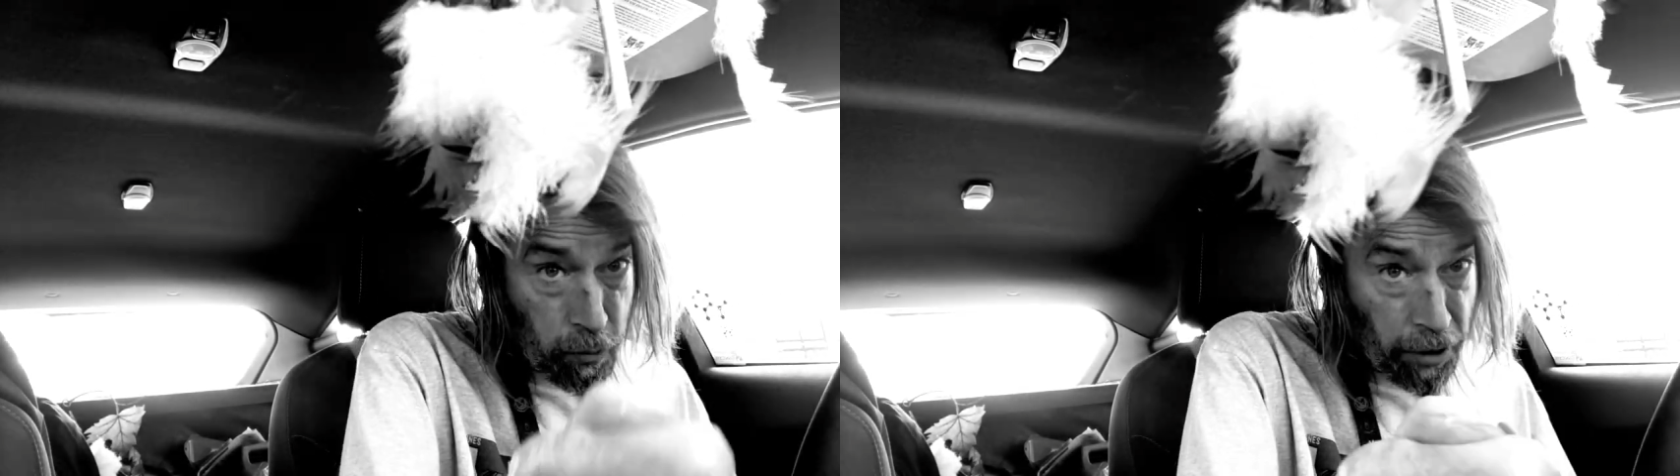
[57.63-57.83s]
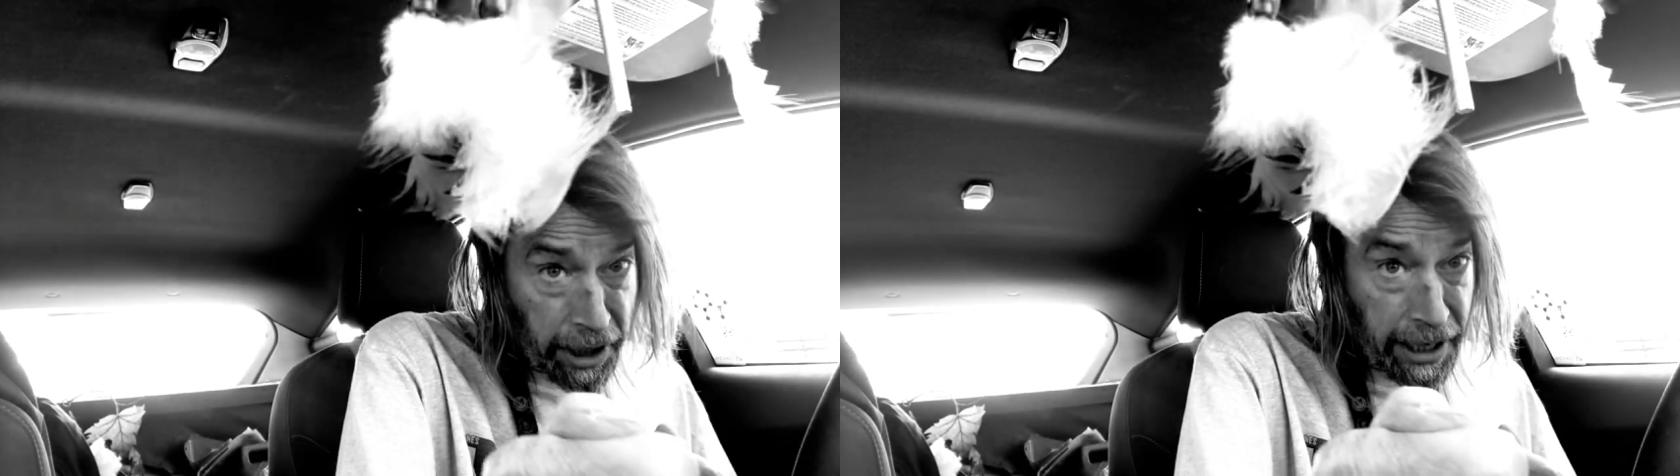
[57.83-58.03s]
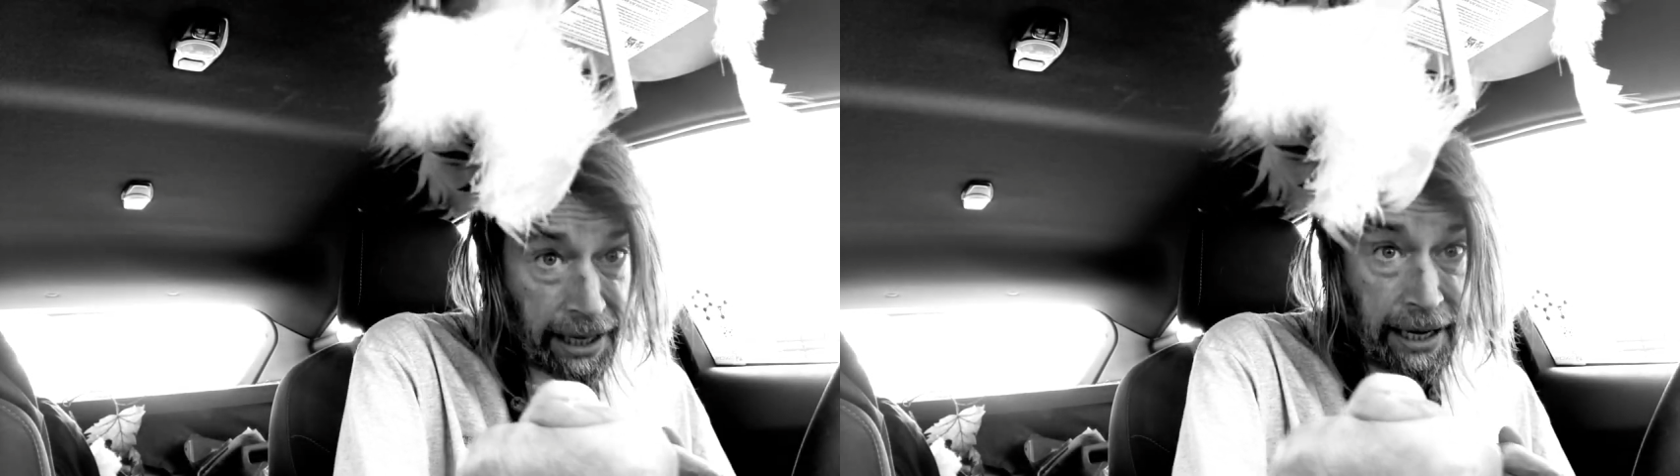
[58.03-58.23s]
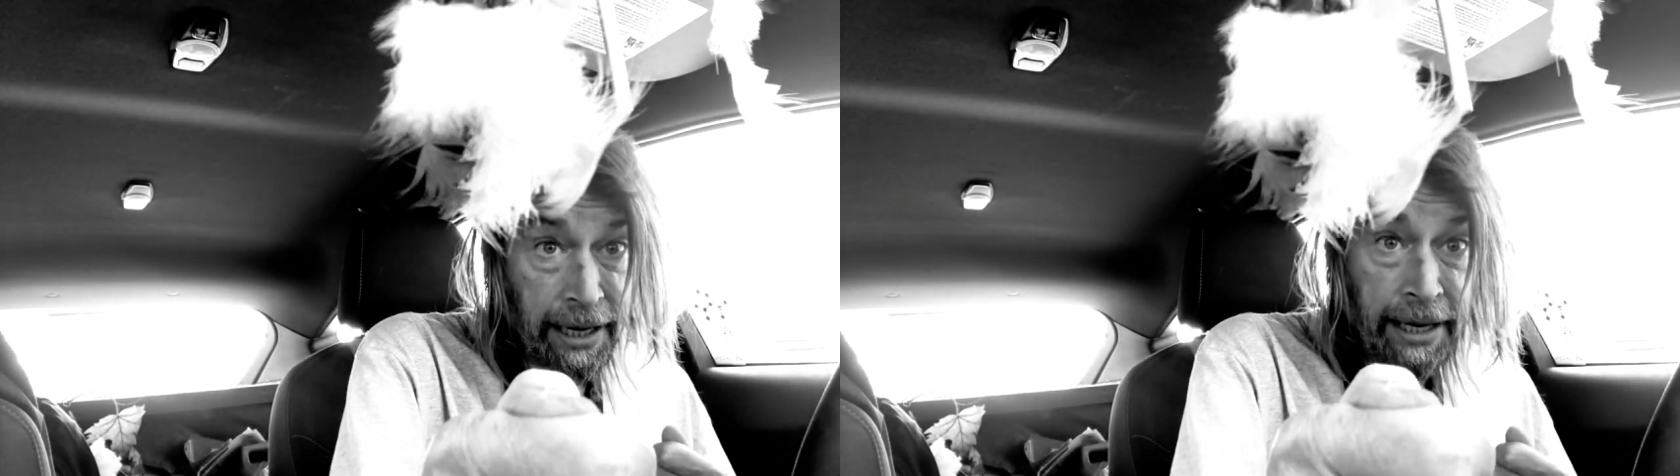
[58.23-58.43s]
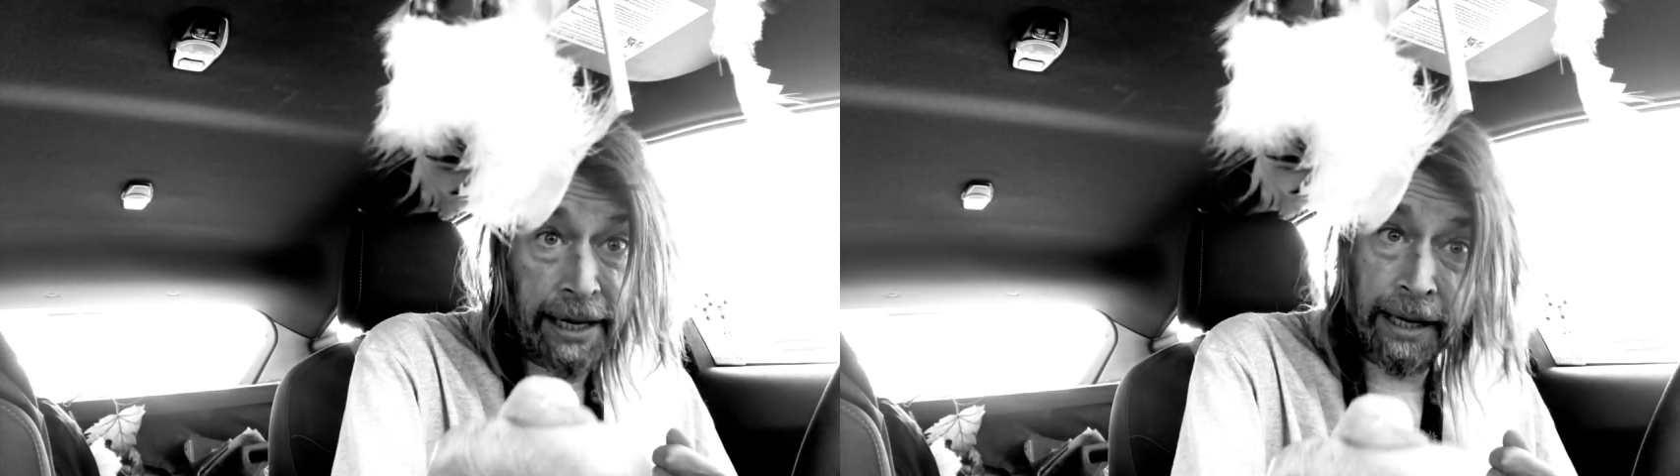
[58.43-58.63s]

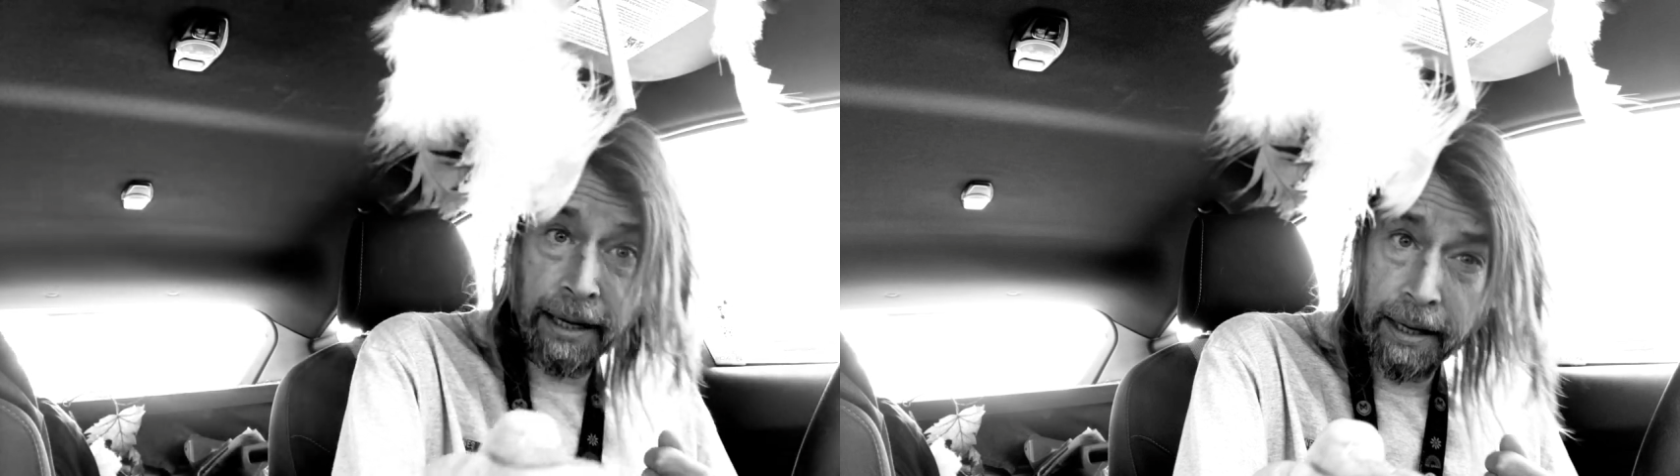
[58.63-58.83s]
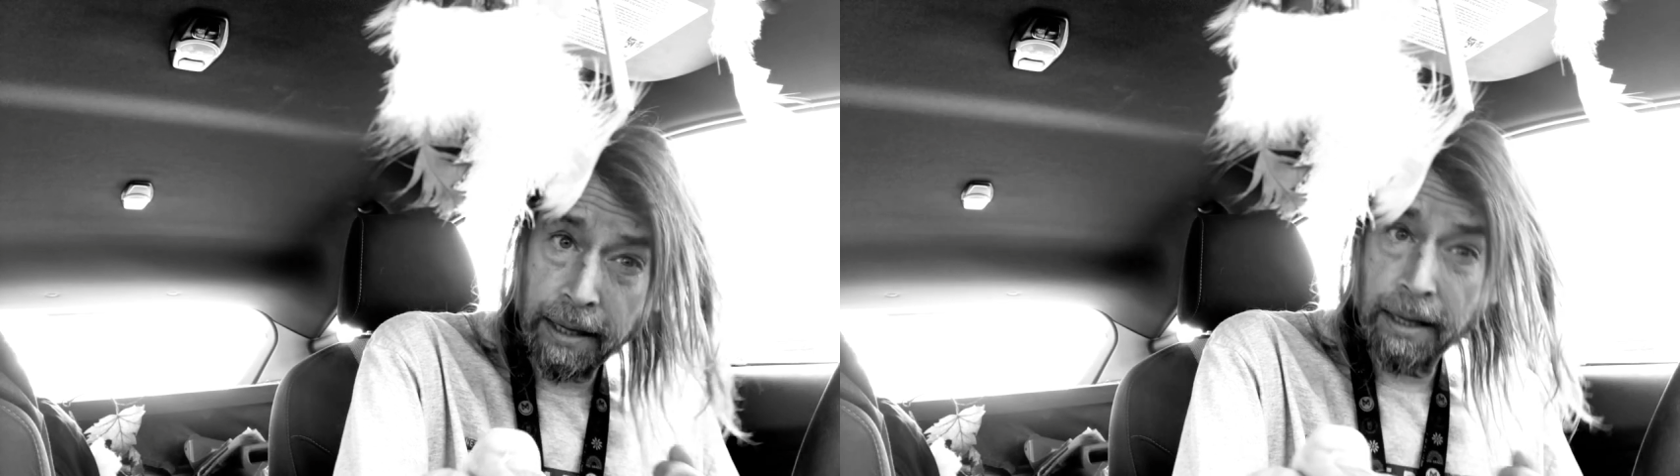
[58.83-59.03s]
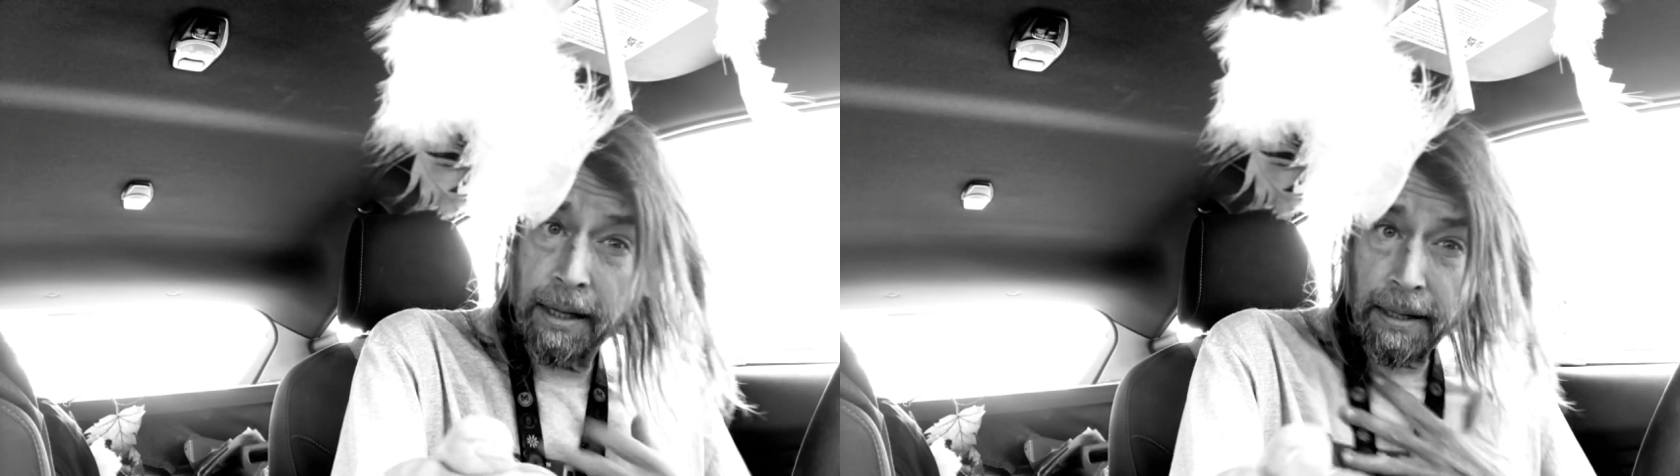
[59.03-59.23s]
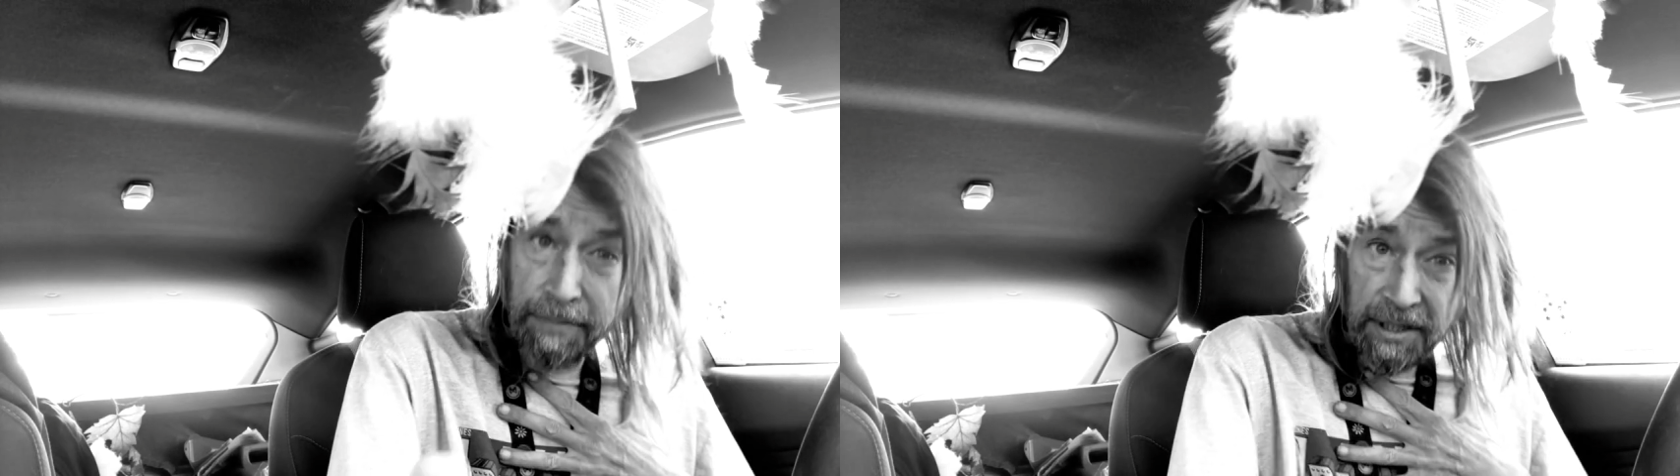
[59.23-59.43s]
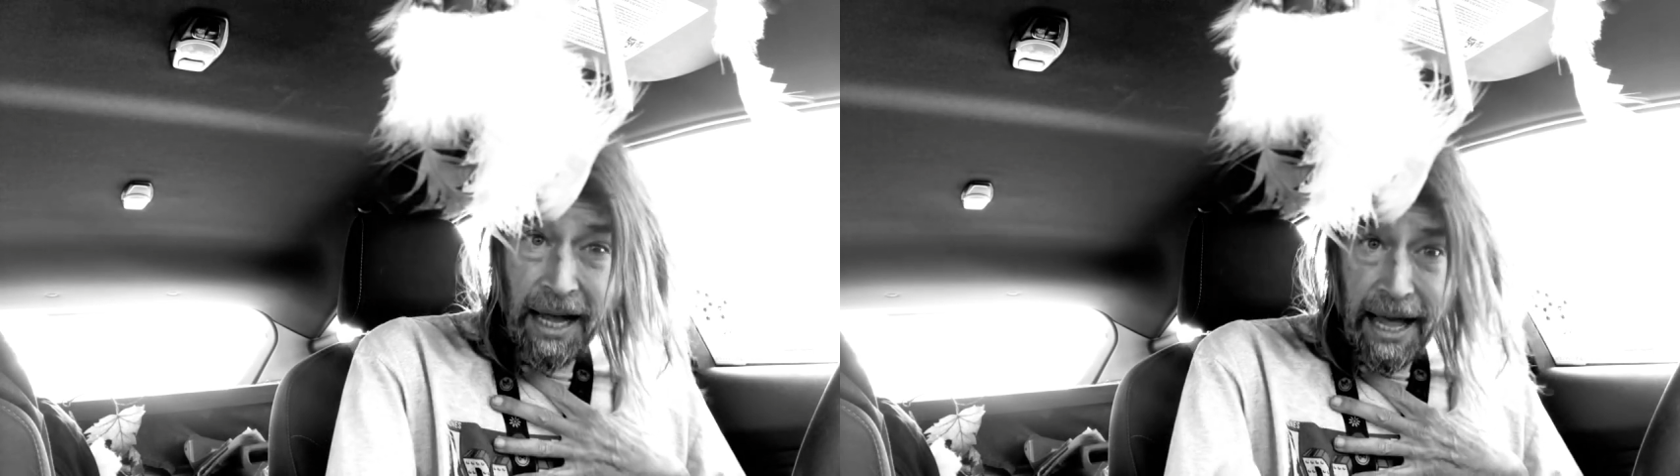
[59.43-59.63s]
Really?
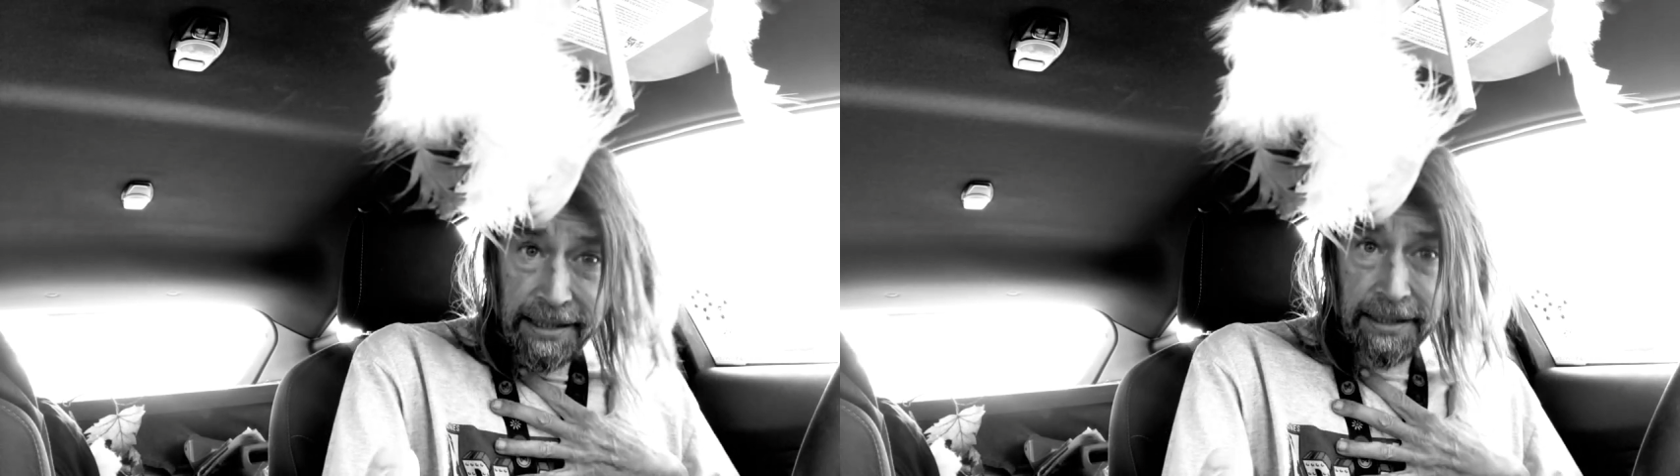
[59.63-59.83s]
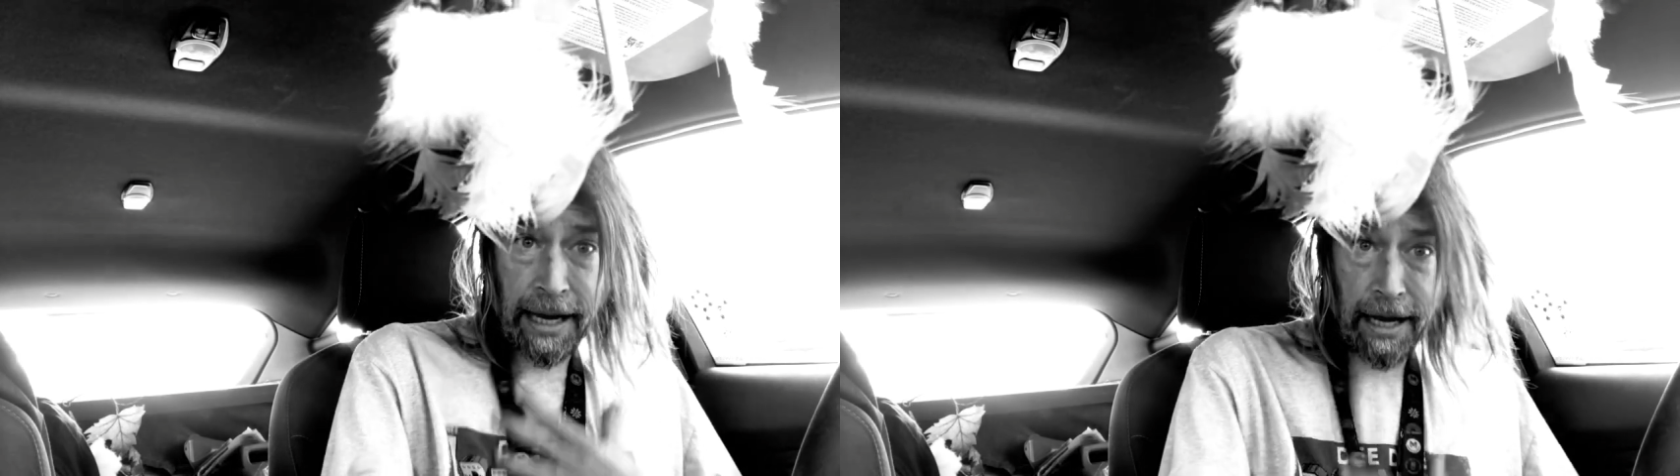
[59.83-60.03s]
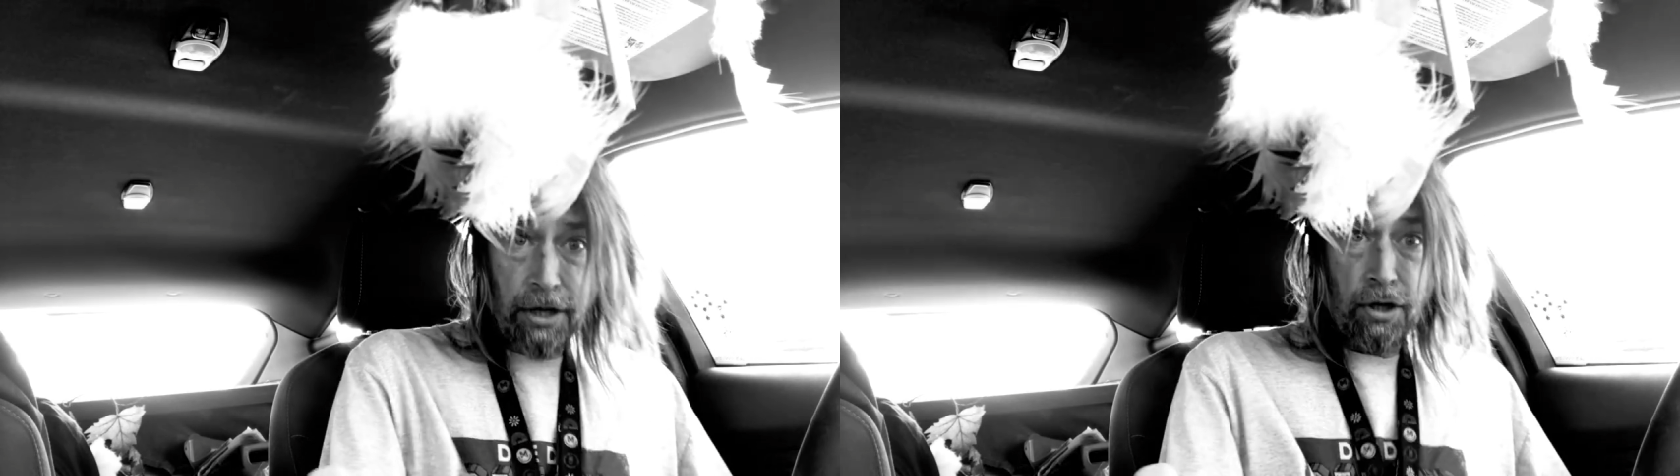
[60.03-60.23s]
That's how